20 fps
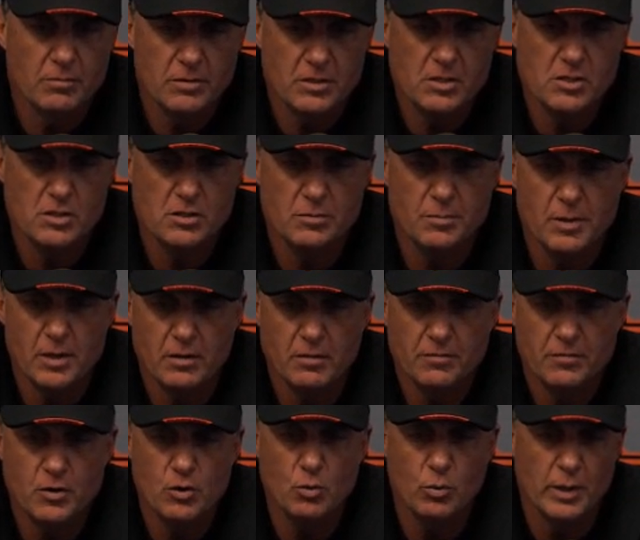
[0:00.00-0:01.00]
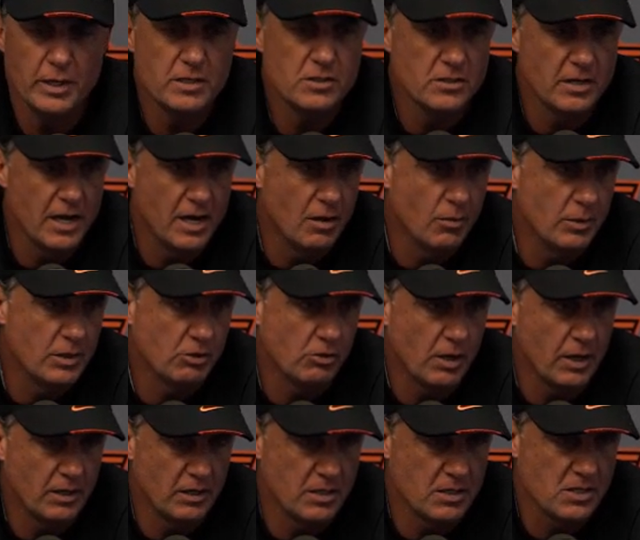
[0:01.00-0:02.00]
This has been a few weeks now. We
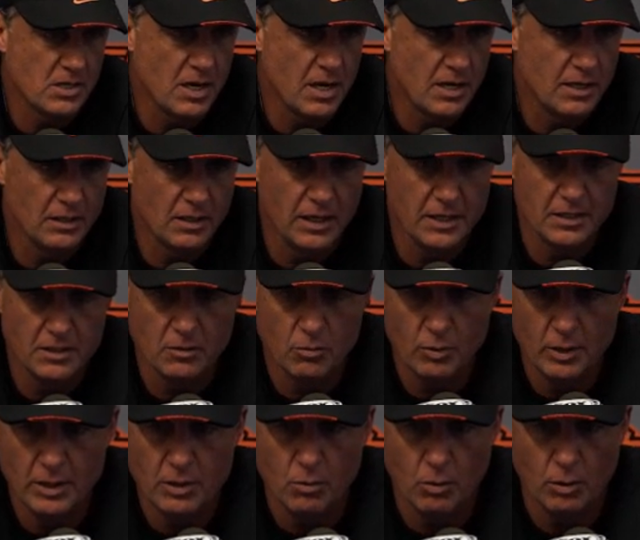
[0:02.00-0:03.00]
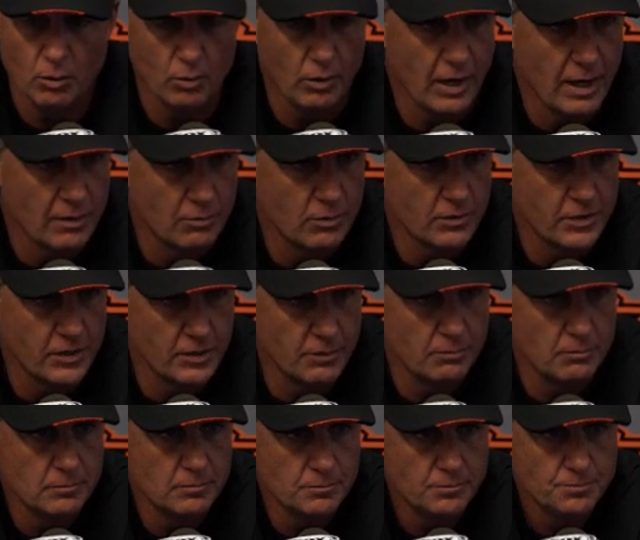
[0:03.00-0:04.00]
try to decide late in the week where we're at with
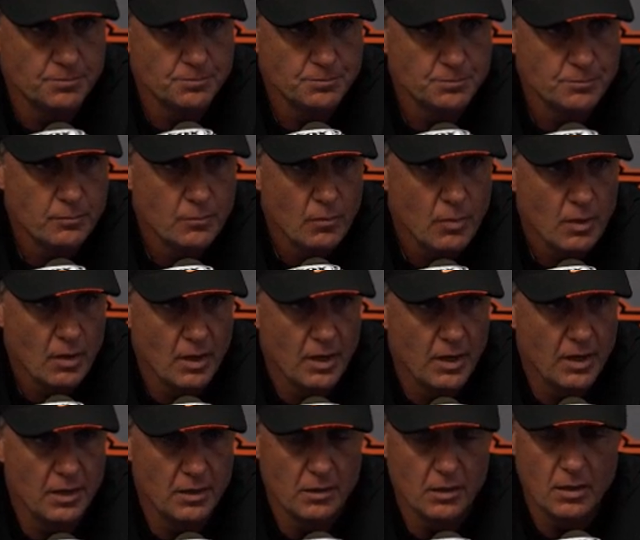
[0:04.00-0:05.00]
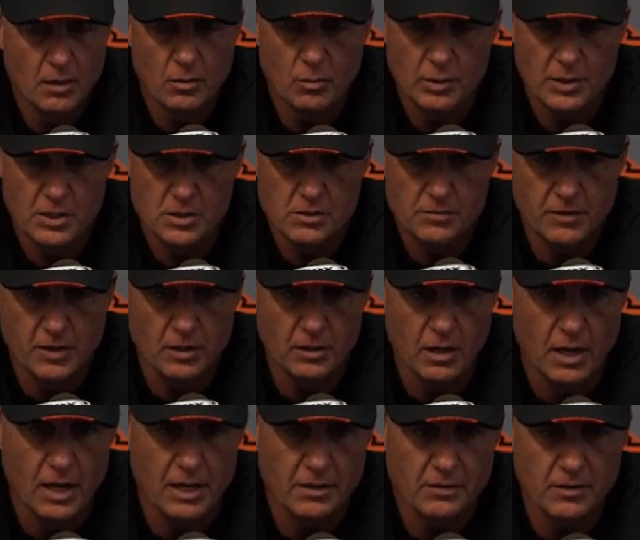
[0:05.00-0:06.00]
him. And we just felt
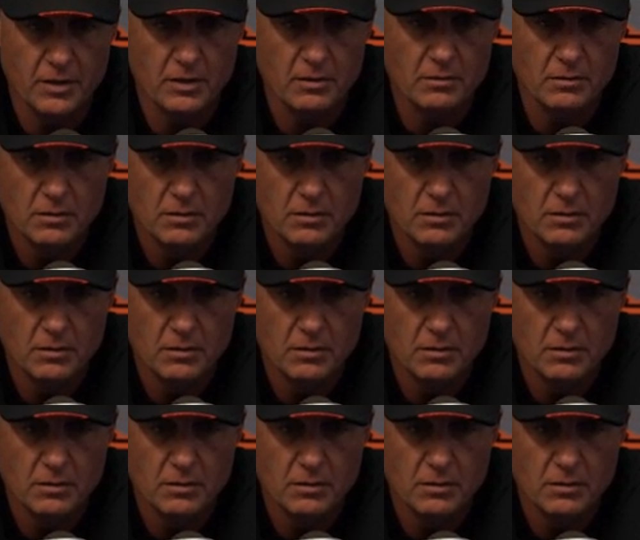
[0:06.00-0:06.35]
like that